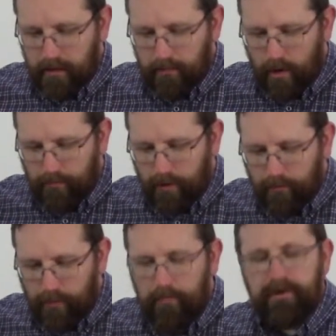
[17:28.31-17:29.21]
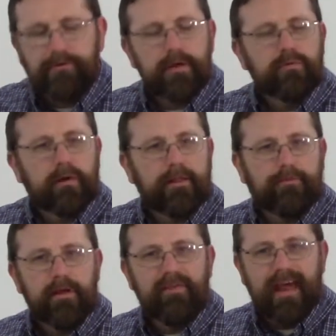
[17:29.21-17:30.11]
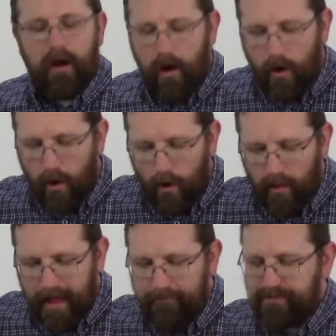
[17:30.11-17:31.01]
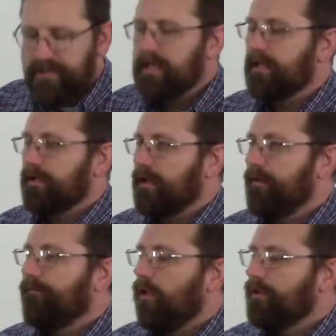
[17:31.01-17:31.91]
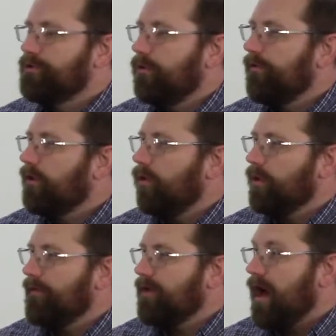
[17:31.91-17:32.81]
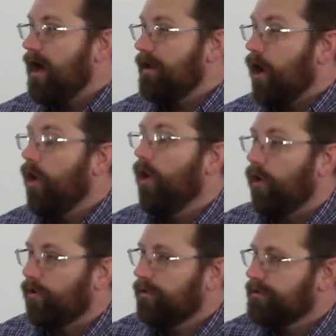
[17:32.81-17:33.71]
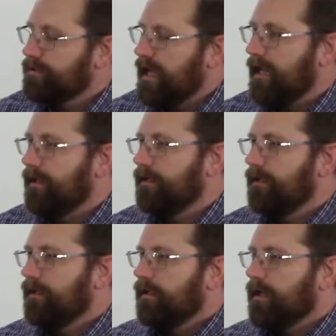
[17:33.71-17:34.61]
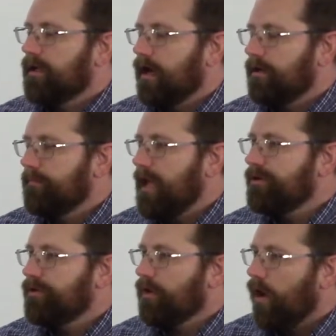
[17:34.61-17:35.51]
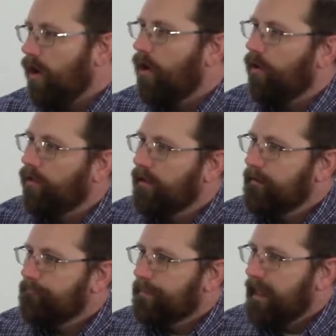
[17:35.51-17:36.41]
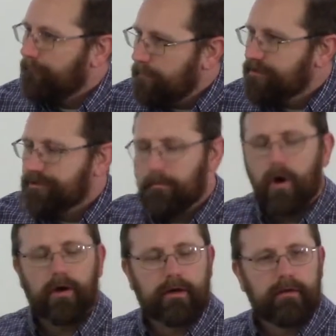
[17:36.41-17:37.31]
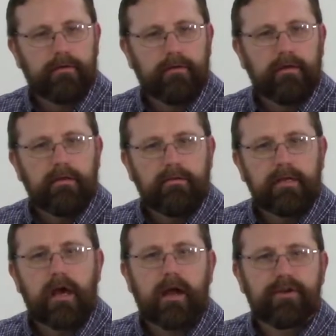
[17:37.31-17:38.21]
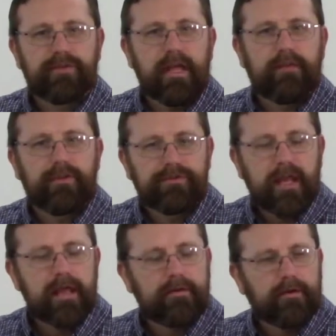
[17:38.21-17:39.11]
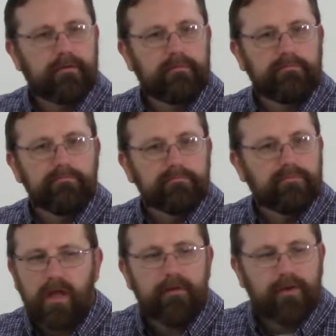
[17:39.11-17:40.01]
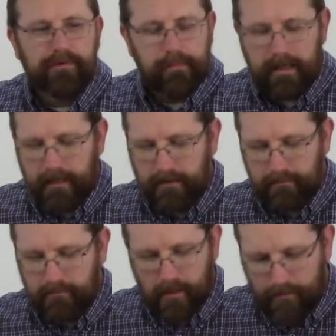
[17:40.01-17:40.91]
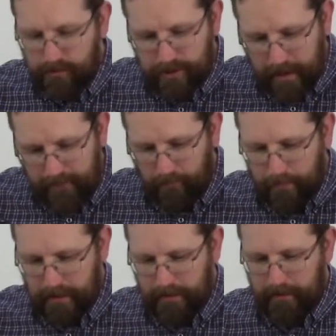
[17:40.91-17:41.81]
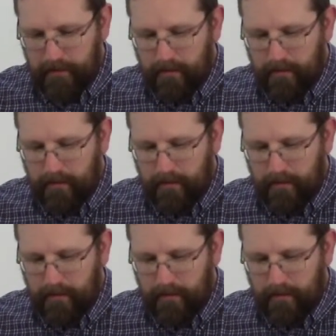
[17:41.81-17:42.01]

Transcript: Paul wrote in Romans 3.23 that all have sinned and fallen short of the glory of God. All stand in condemnation. All have missed the mark that God has set, the standard. None of us meet it. None of us could ever meet it.